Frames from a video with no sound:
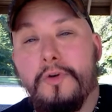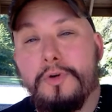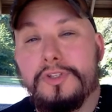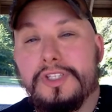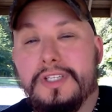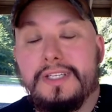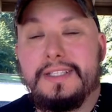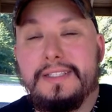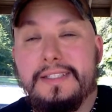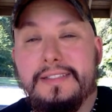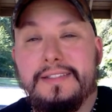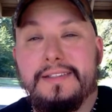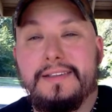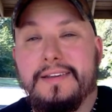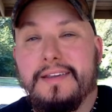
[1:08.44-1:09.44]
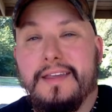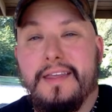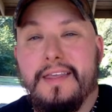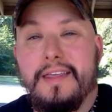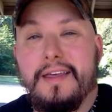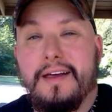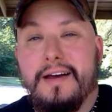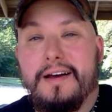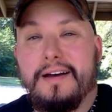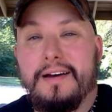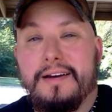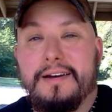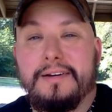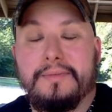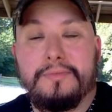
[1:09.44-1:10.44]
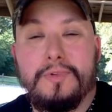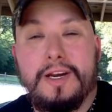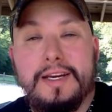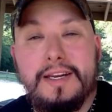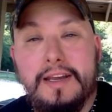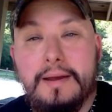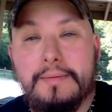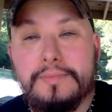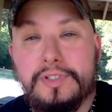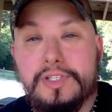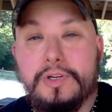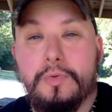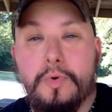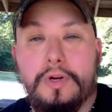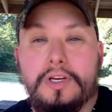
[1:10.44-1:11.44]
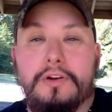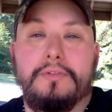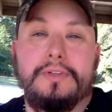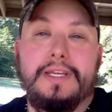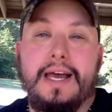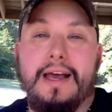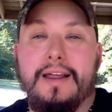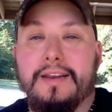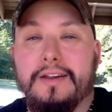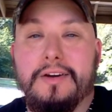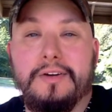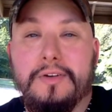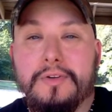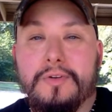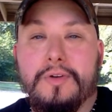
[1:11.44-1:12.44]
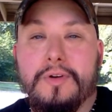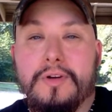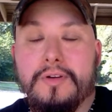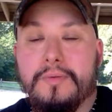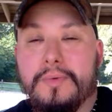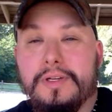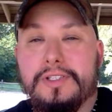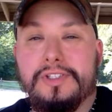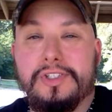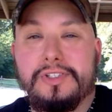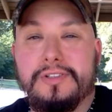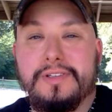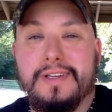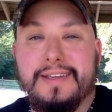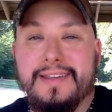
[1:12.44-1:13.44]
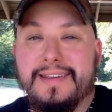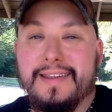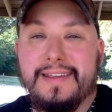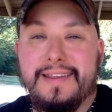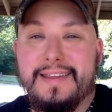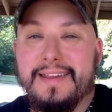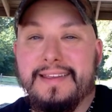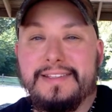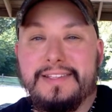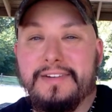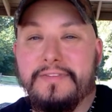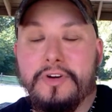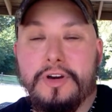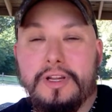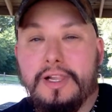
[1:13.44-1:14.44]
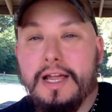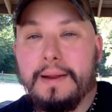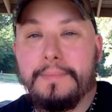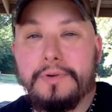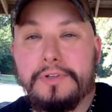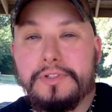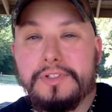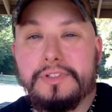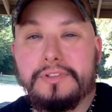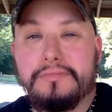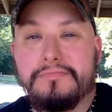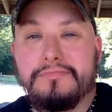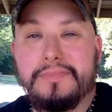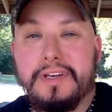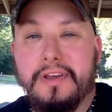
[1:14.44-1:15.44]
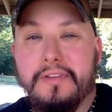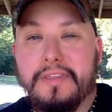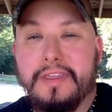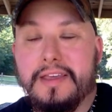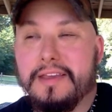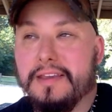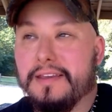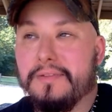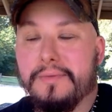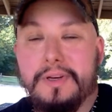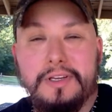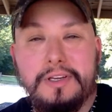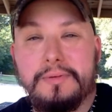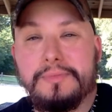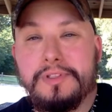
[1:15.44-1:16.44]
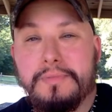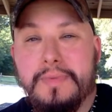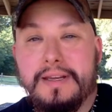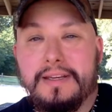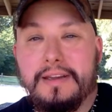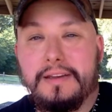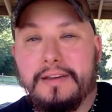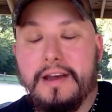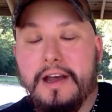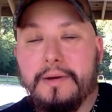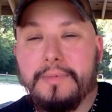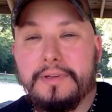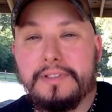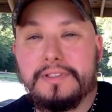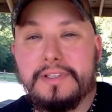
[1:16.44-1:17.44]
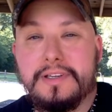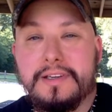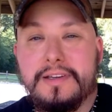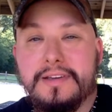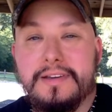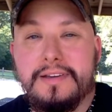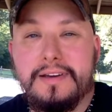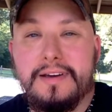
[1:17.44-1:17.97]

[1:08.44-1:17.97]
Unfortunately, right now I'm still working on dialogue, which isn't a very glamorous, thing when it comes to making comics.